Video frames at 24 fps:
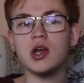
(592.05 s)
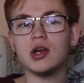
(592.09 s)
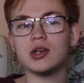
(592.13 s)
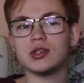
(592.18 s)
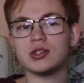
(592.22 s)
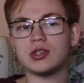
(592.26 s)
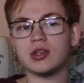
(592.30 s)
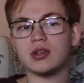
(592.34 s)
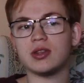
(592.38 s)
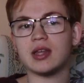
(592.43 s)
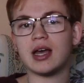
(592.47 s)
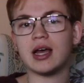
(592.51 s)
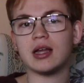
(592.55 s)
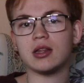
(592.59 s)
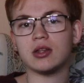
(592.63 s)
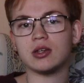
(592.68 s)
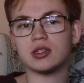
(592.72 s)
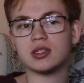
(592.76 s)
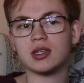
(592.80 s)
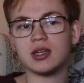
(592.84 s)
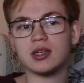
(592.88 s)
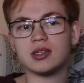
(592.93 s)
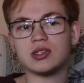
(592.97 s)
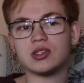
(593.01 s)
so that
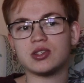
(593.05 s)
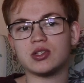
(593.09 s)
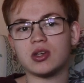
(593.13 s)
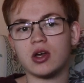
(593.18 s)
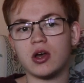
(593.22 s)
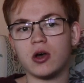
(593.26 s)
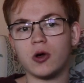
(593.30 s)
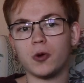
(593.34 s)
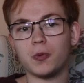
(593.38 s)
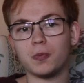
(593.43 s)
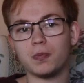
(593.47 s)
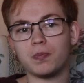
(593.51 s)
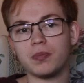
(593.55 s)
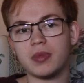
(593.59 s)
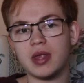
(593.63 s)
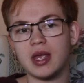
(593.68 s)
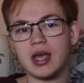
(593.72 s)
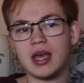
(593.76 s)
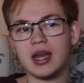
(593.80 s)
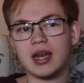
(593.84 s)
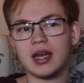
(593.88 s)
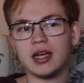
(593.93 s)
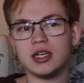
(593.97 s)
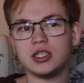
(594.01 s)
looked like snow,
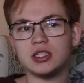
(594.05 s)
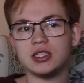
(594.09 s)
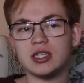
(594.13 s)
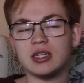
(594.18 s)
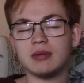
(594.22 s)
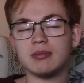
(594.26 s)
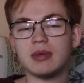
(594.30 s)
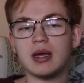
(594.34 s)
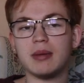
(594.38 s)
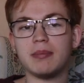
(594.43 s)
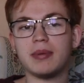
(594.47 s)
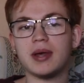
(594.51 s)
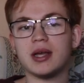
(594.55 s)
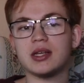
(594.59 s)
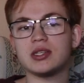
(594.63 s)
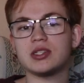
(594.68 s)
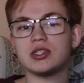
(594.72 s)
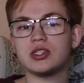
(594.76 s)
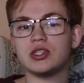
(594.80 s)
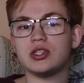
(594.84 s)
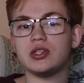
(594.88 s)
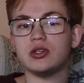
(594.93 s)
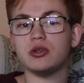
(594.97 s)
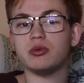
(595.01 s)
and I did my
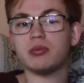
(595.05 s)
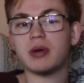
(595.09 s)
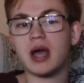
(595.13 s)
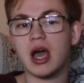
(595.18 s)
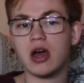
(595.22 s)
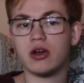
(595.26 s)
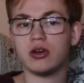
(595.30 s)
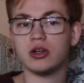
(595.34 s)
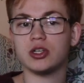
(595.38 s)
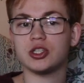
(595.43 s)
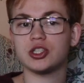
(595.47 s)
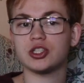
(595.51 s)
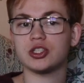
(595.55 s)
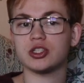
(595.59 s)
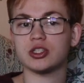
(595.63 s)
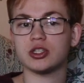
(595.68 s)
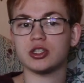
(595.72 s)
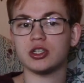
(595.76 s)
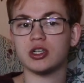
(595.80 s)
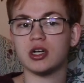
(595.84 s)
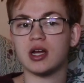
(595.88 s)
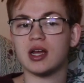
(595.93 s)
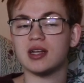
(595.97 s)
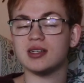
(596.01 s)
best to powdered
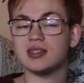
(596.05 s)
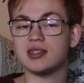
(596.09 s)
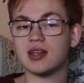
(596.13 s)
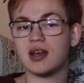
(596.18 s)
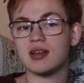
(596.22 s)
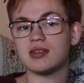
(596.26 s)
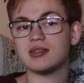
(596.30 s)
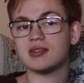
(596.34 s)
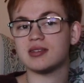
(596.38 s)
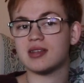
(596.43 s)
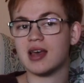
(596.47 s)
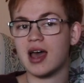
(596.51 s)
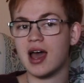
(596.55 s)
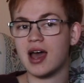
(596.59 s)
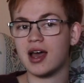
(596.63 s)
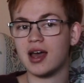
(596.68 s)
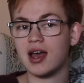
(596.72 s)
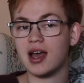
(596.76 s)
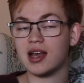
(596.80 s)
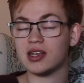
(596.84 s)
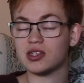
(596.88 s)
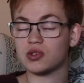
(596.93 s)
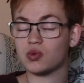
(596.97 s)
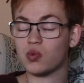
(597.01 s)
sugar and dust that
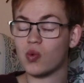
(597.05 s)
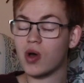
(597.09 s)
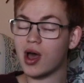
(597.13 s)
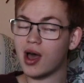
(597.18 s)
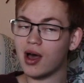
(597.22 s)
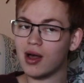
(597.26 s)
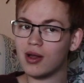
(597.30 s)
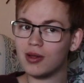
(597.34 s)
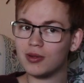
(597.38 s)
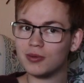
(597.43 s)
as well.